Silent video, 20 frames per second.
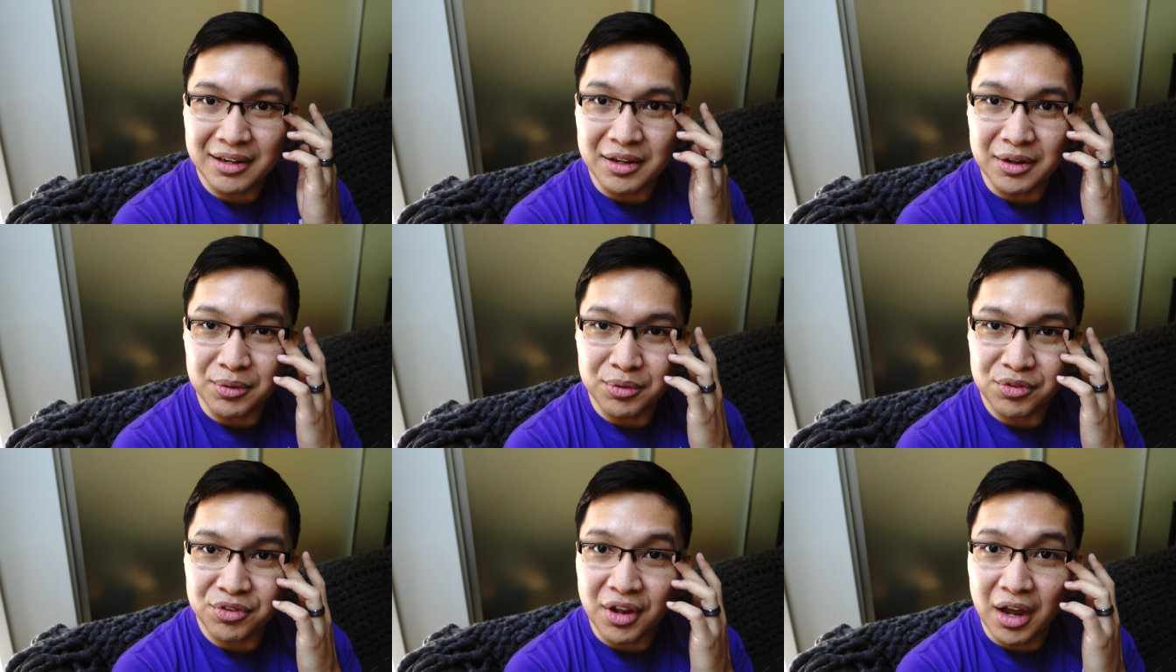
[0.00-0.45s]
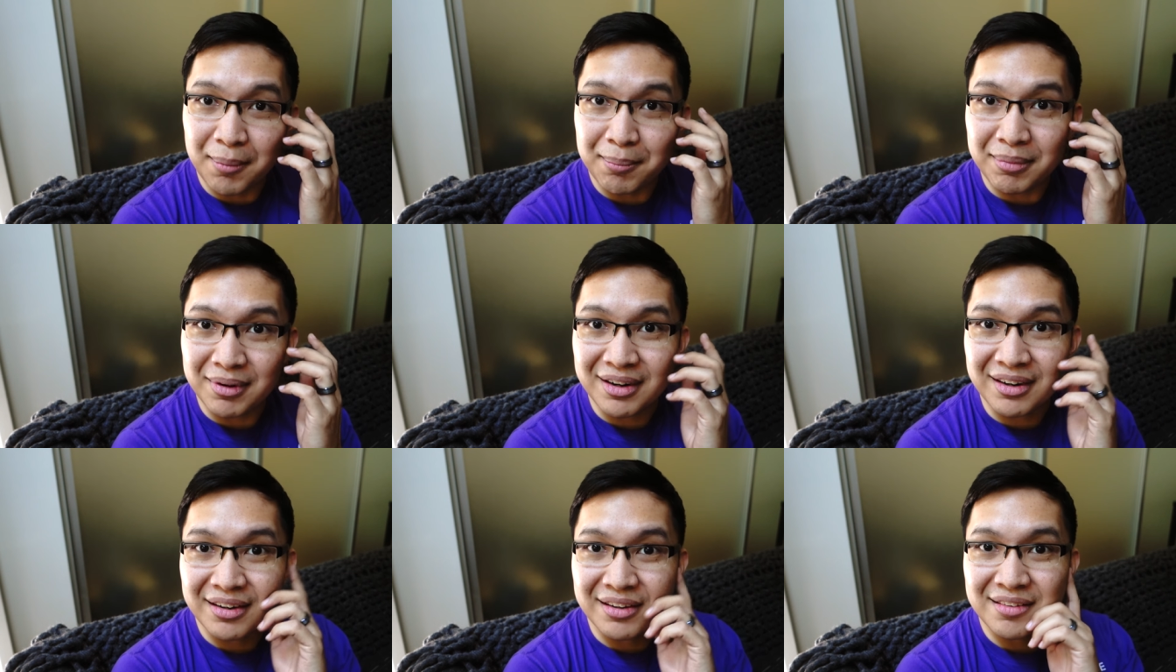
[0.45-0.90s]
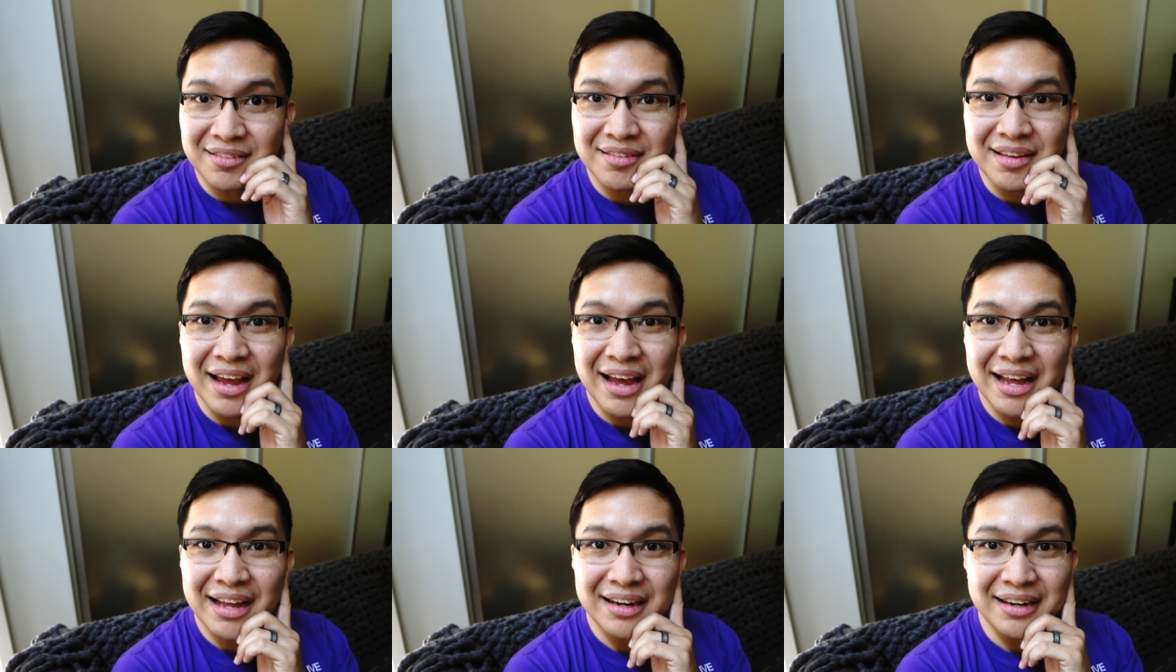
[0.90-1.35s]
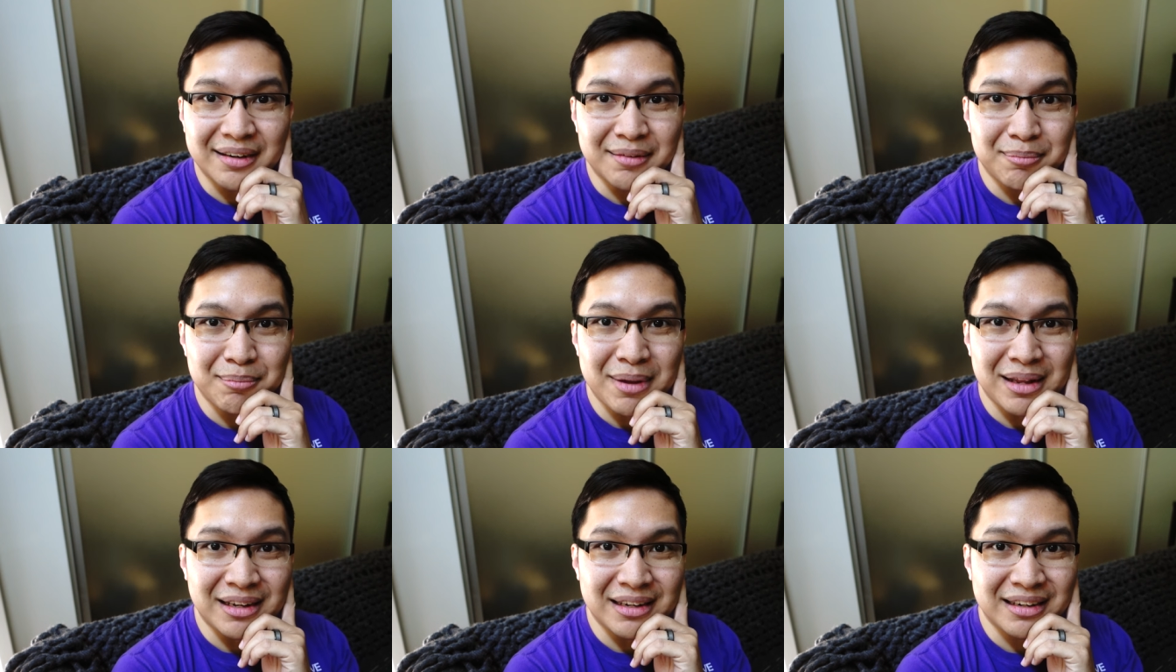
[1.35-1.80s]
you know, somber and sad
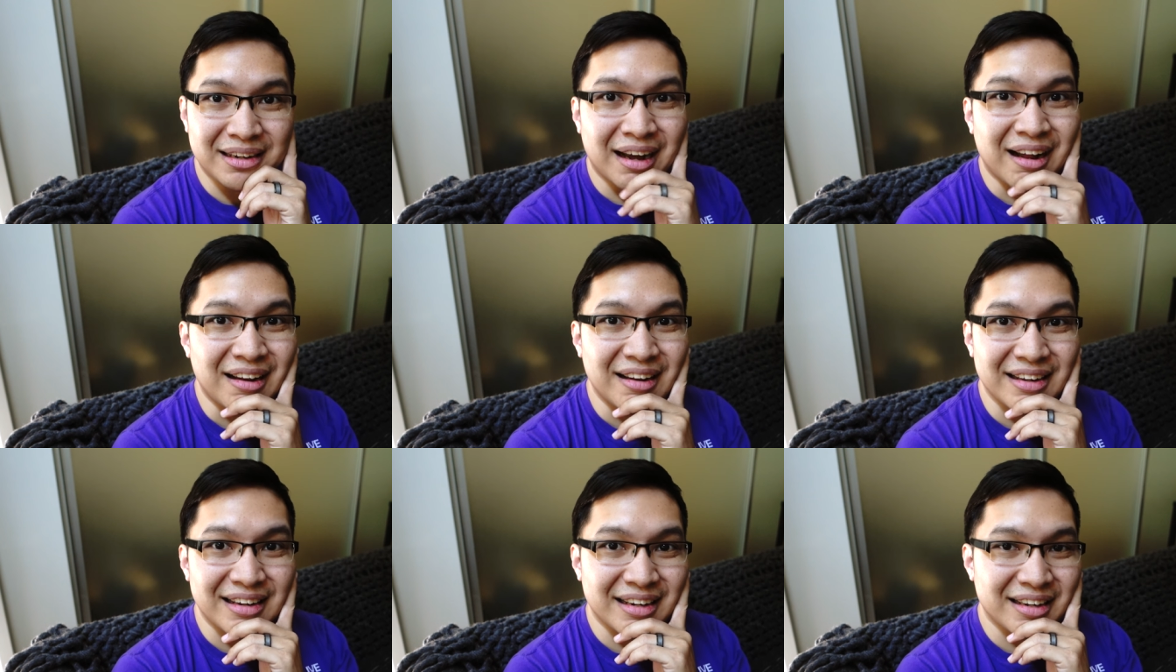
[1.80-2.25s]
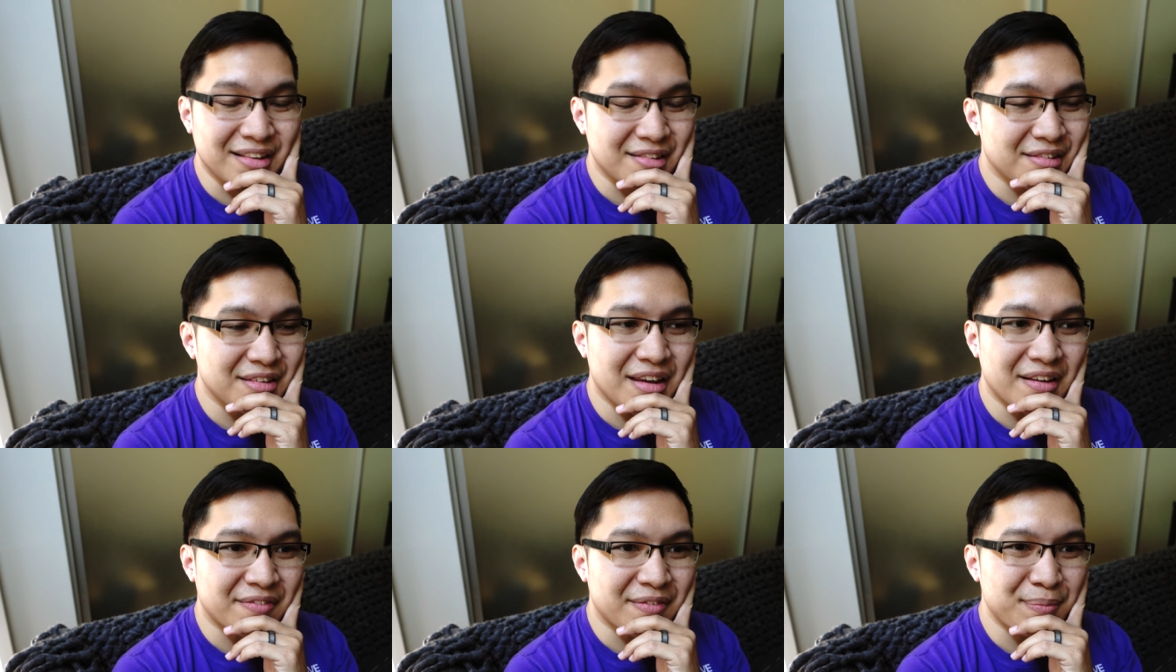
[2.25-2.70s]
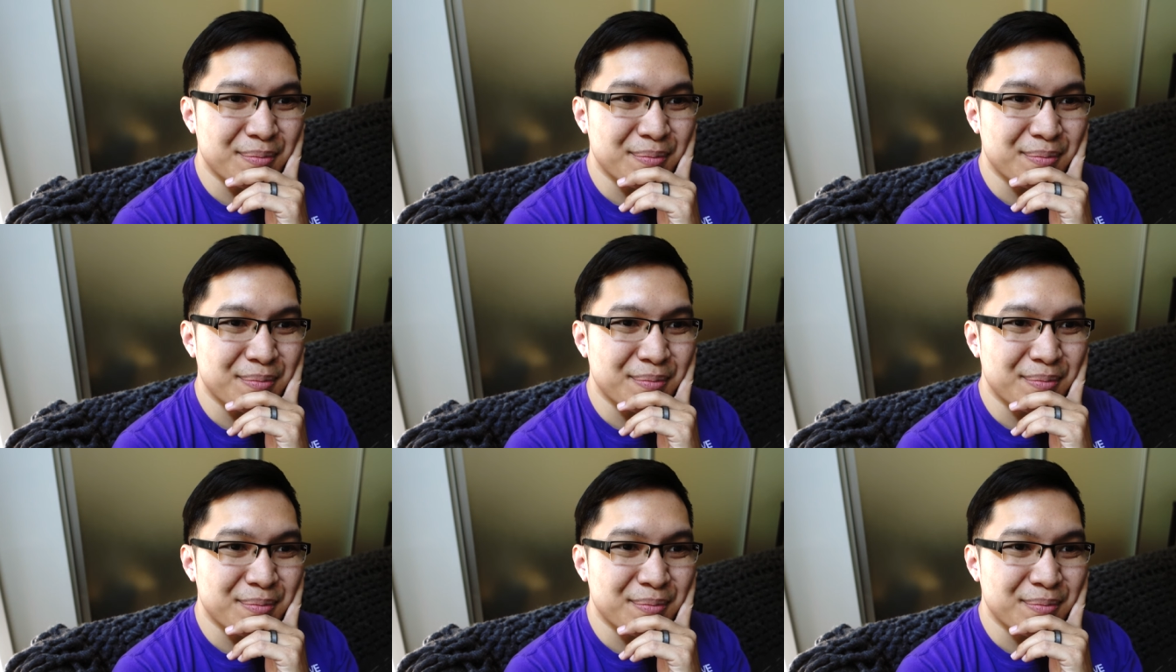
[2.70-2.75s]
and melancholic and stuff.